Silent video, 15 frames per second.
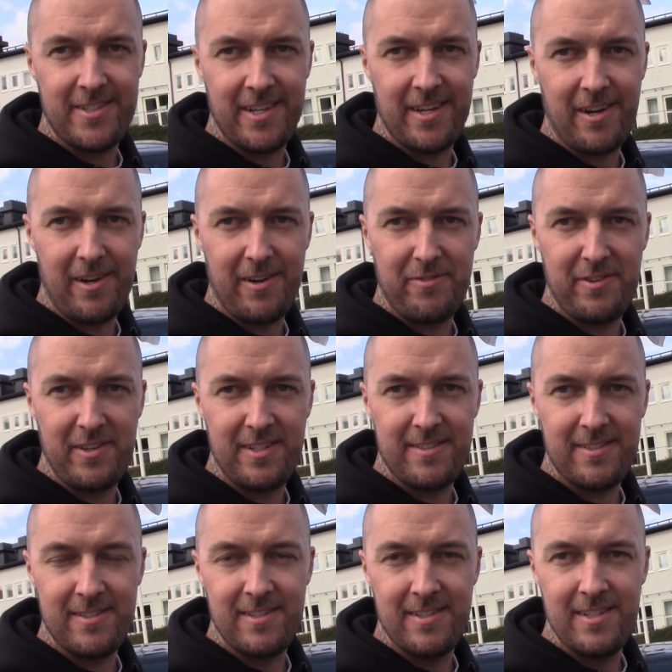the
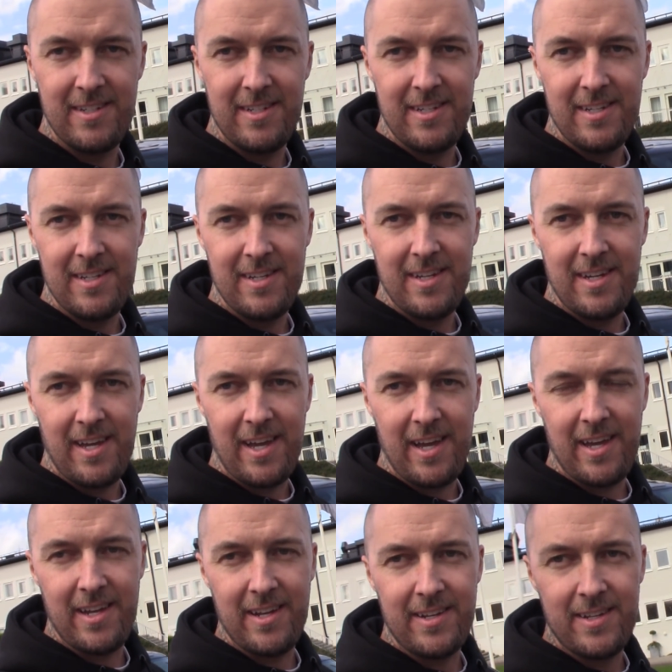office,
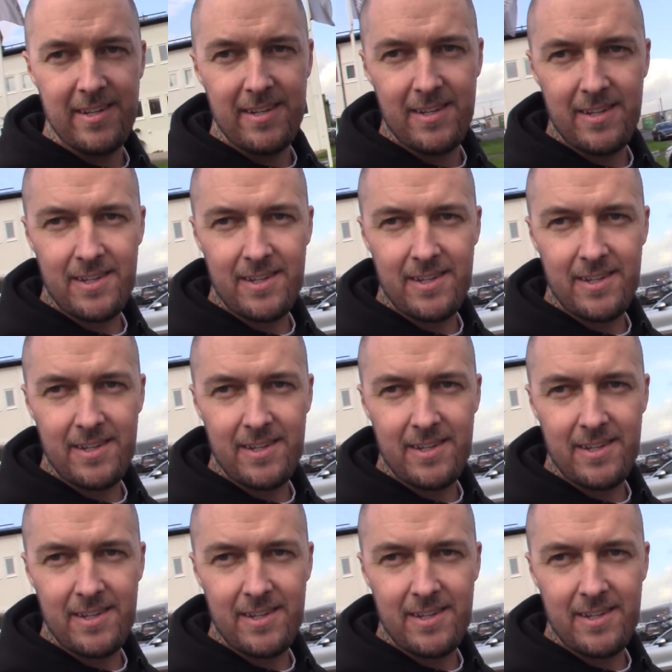and